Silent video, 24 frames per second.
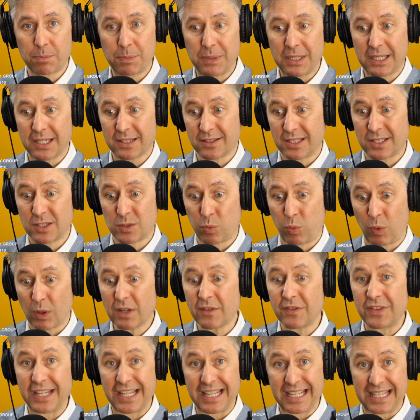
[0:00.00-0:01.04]
because it's one
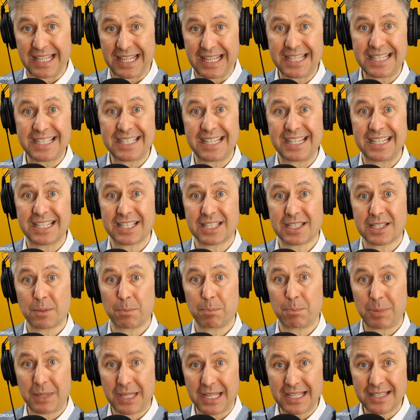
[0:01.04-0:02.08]
of the easiest
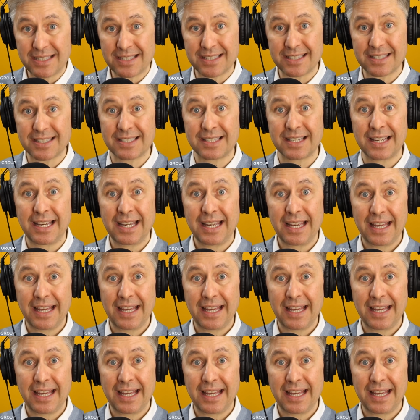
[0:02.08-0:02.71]
pieces